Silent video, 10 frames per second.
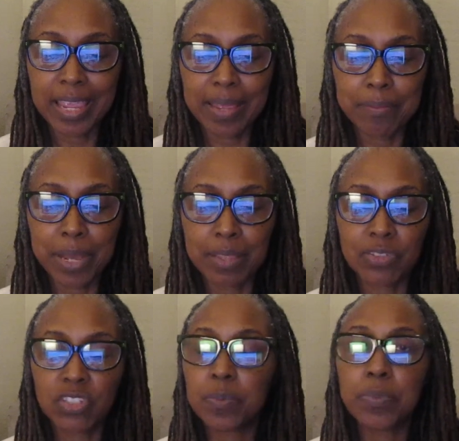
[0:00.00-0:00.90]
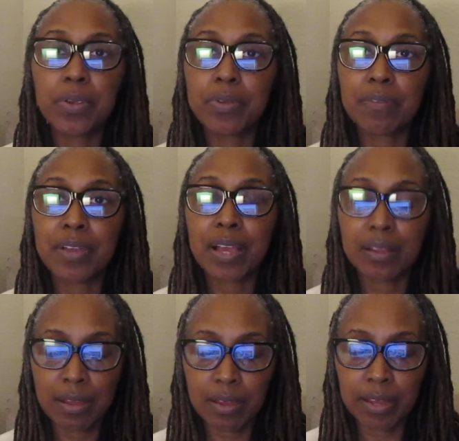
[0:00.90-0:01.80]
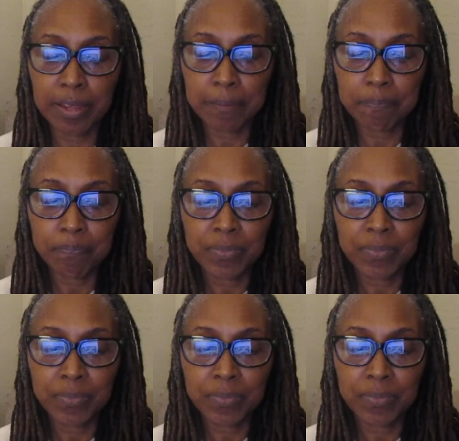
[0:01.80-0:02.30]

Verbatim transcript: and by the Spirit of our God."